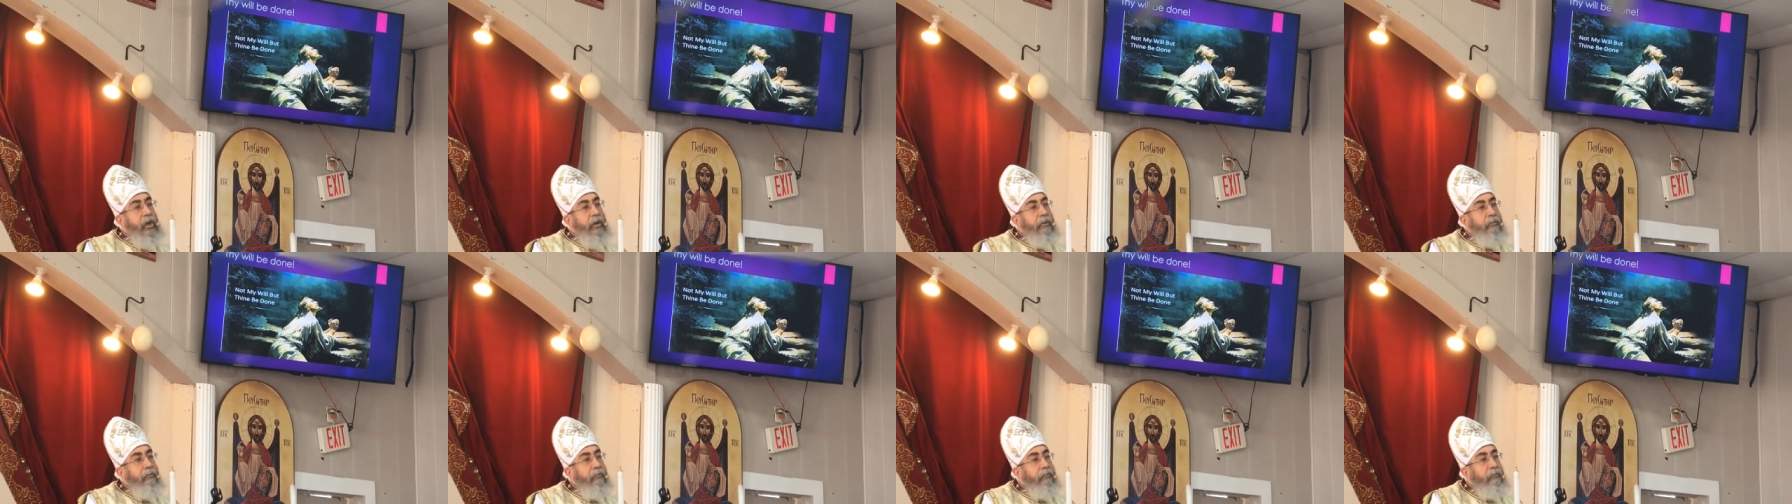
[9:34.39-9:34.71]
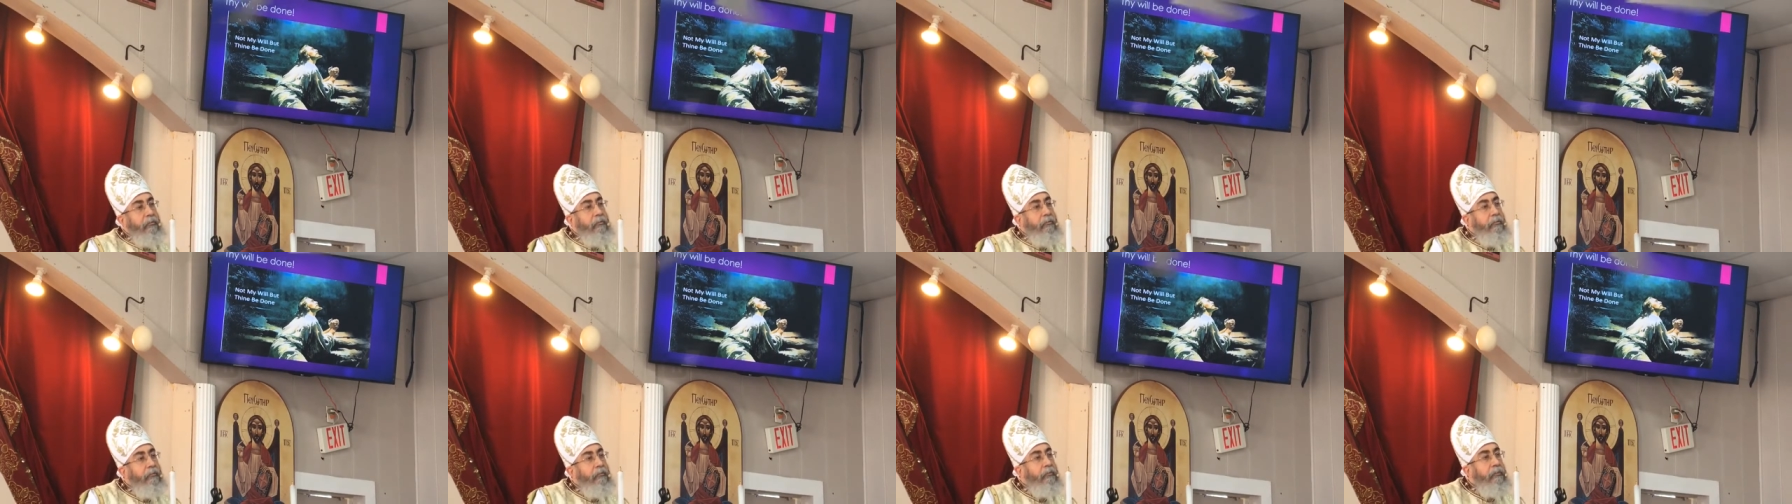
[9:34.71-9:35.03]

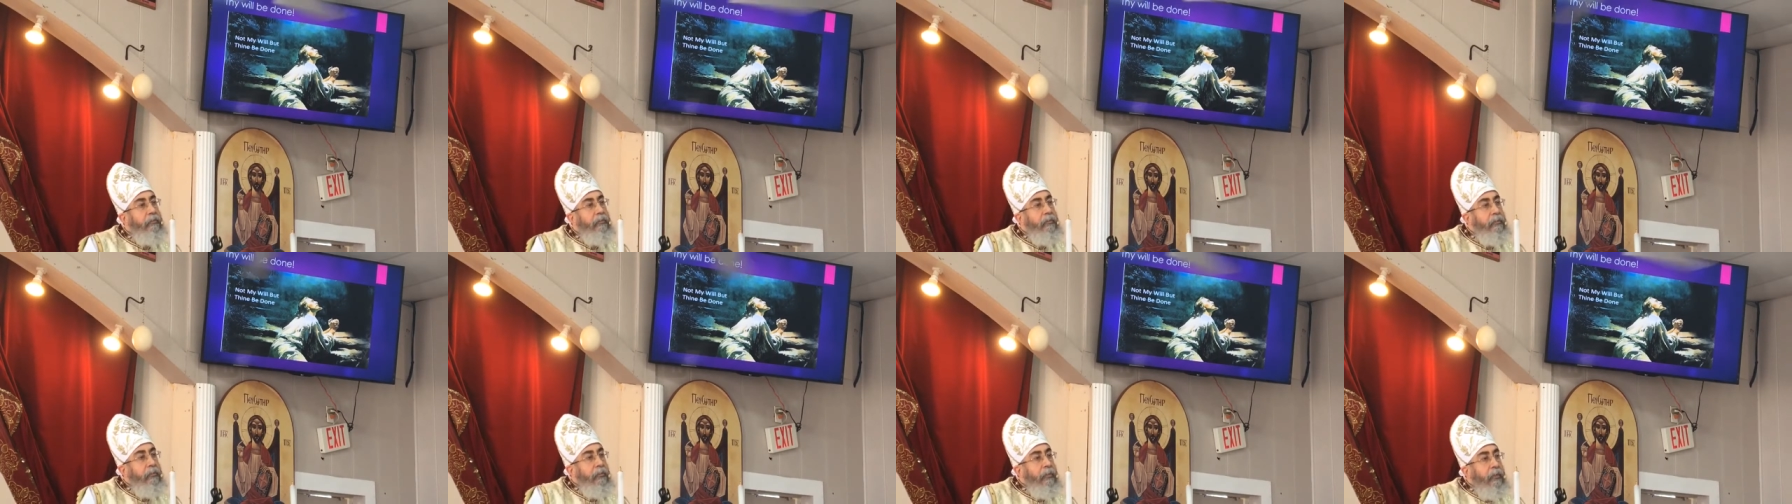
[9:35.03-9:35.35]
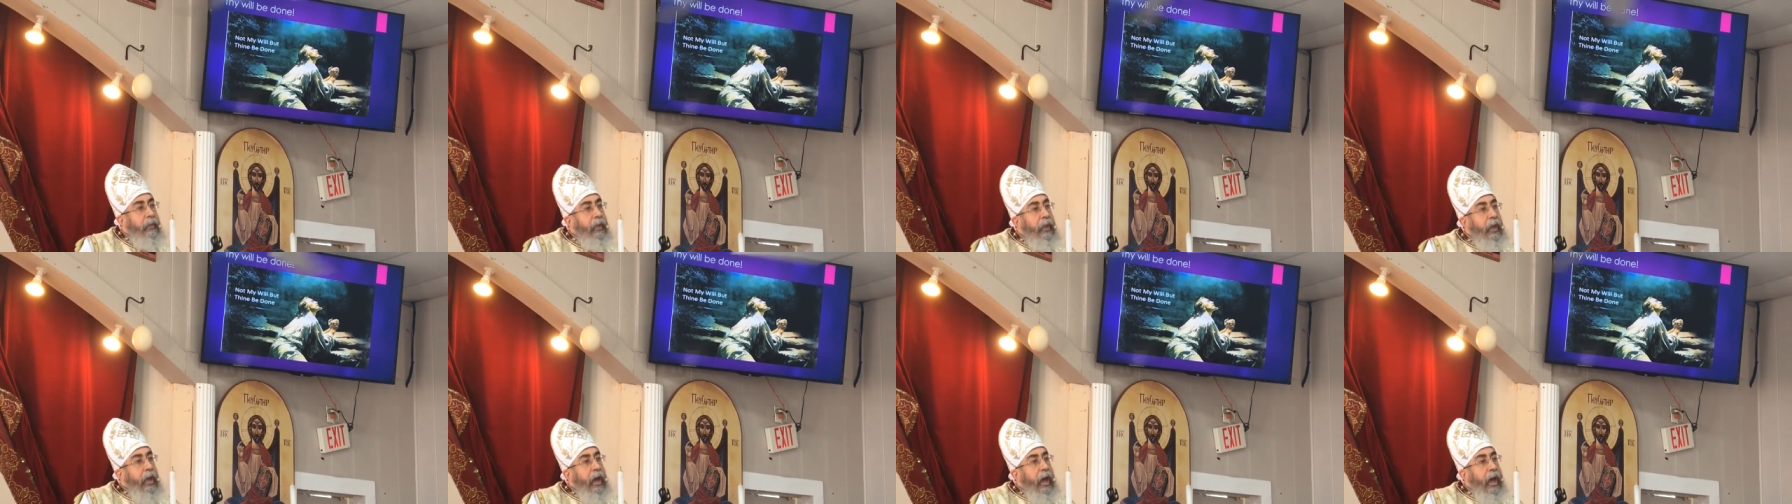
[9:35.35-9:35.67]
him.
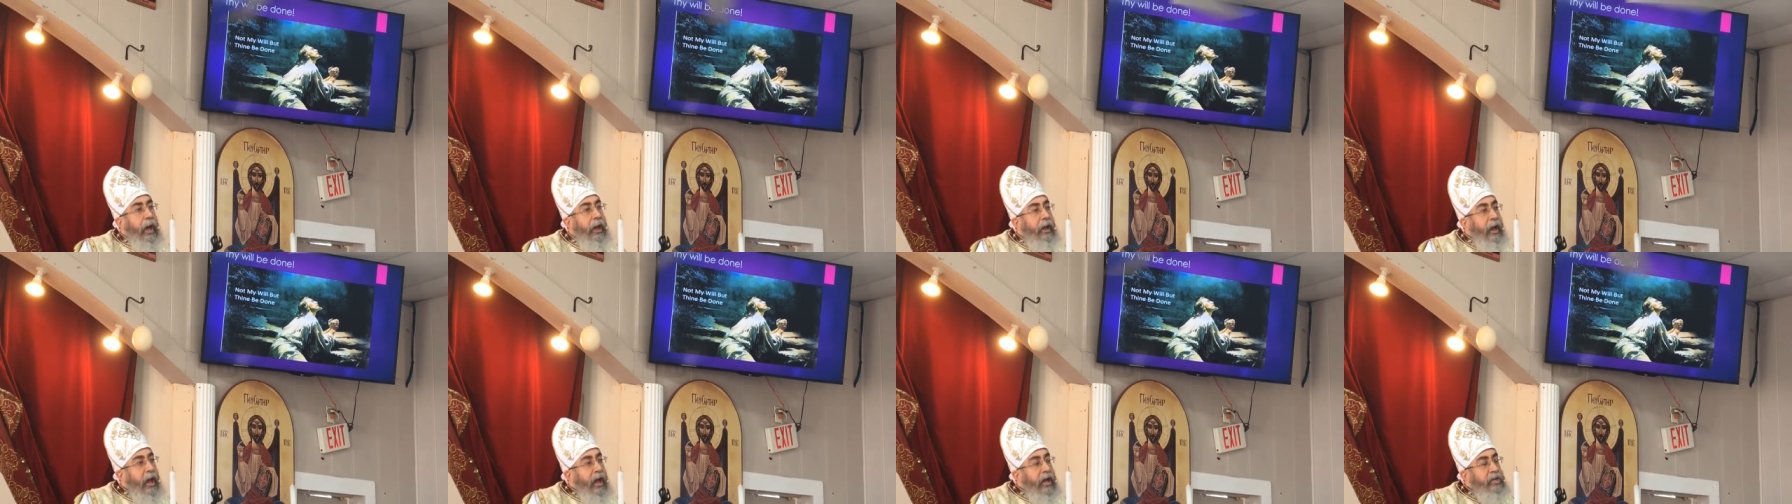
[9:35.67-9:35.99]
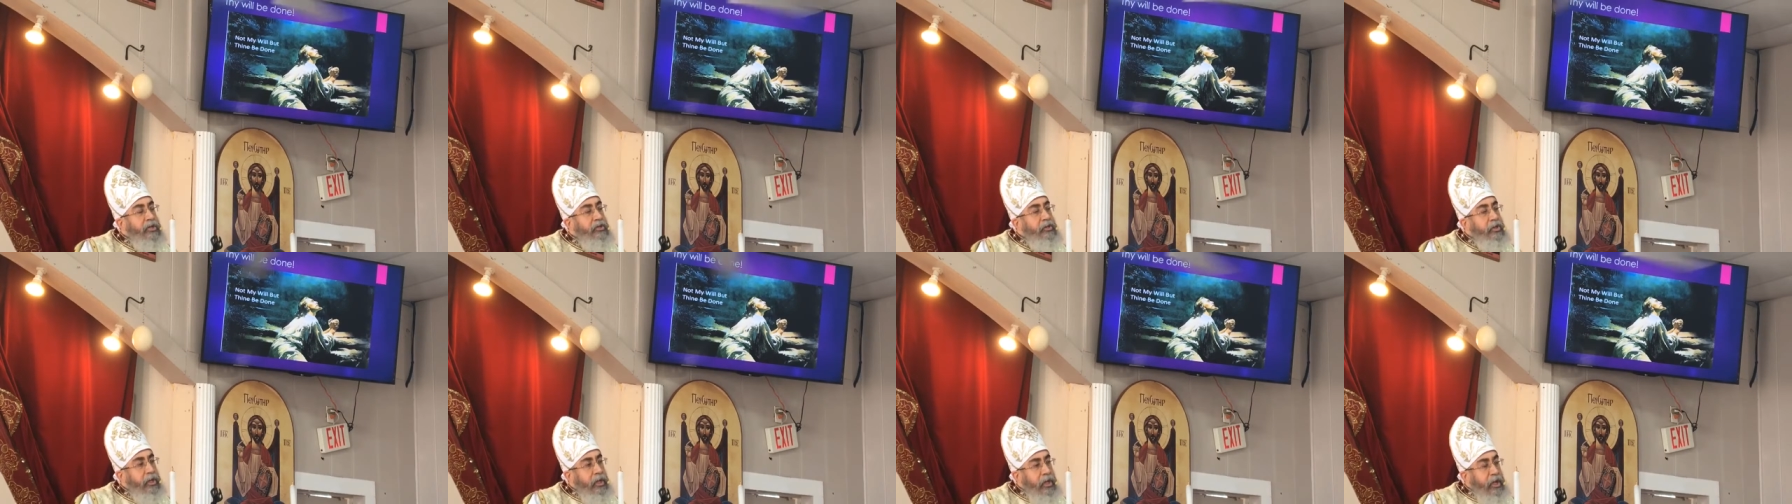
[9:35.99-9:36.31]
And
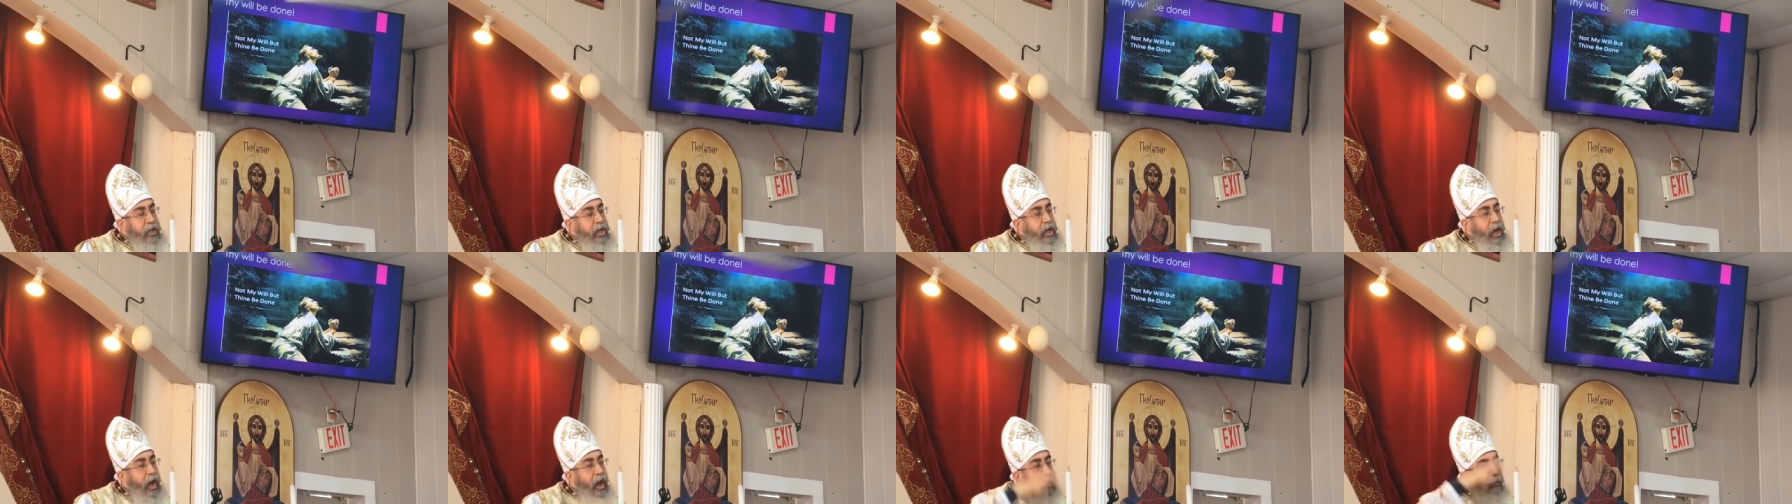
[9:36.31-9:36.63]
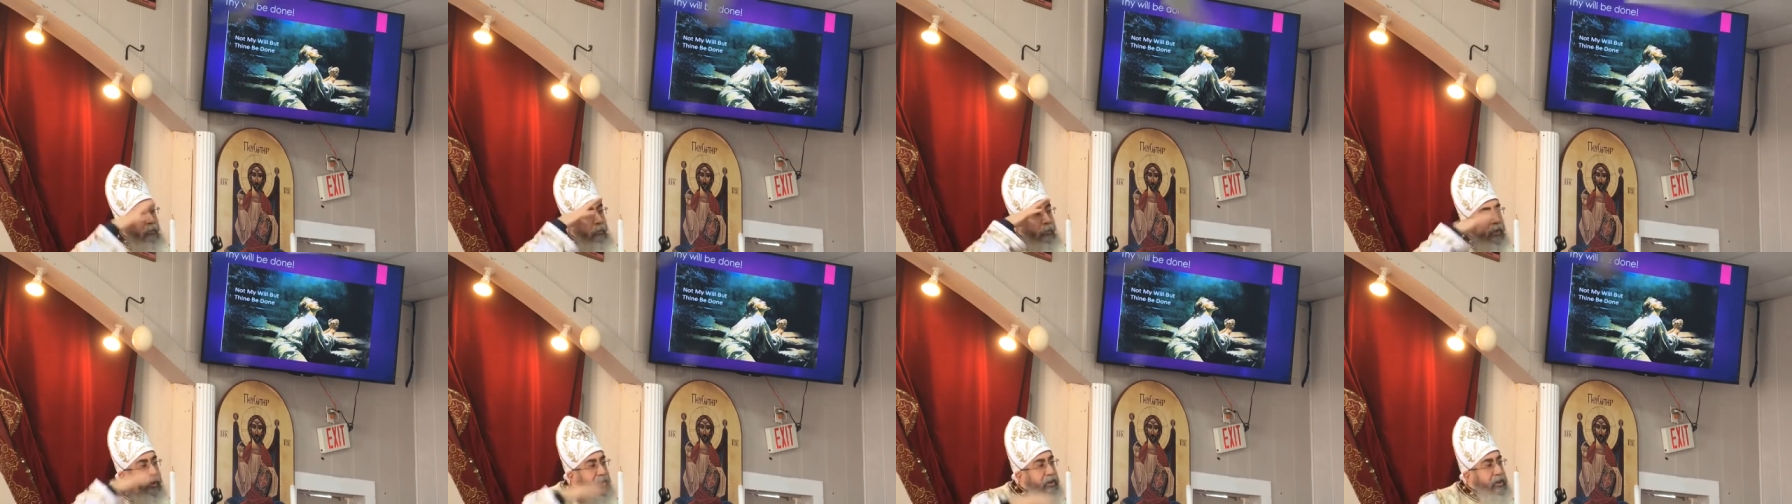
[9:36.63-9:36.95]
actually, he
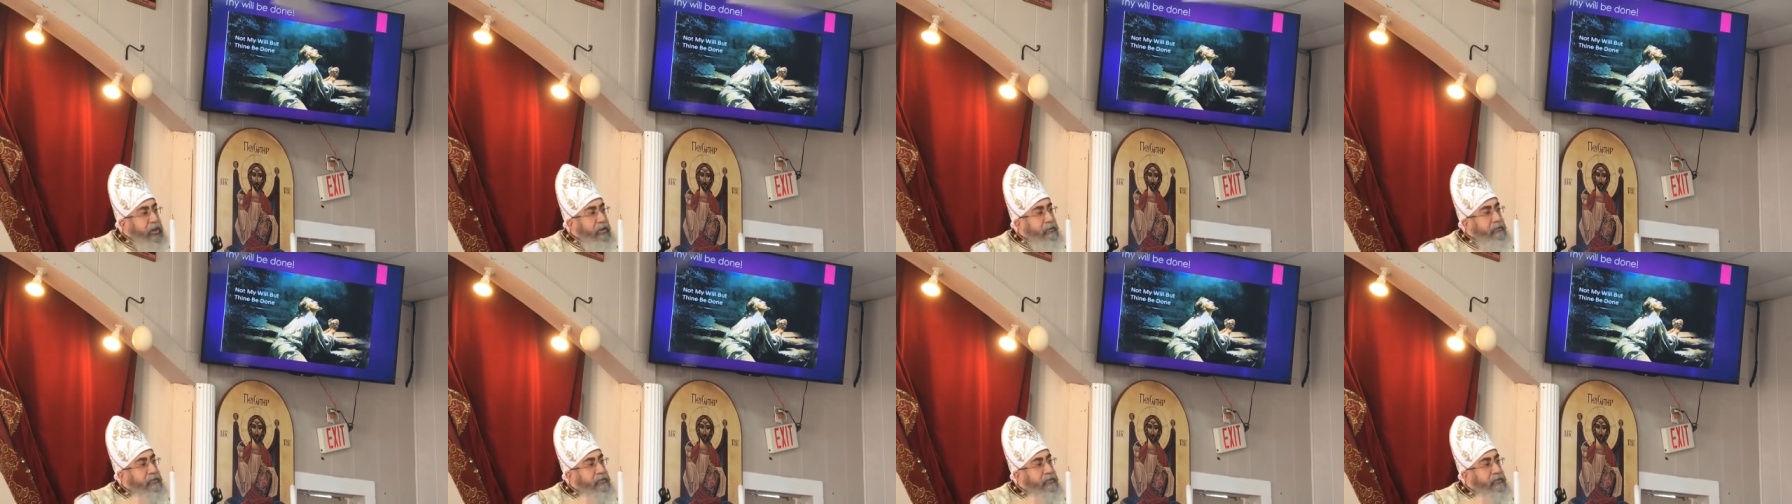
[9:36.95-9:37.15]
humbled